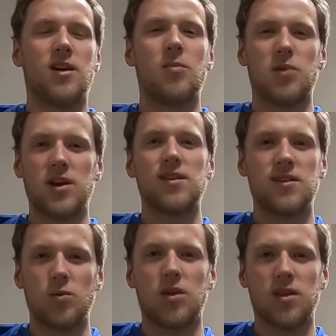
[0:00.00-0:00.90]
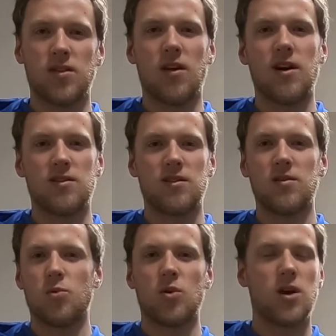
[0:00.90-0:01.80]
a big issue within lust
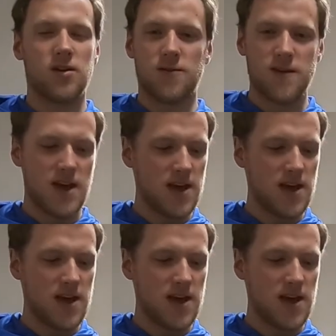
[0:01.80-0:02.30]
is pornography,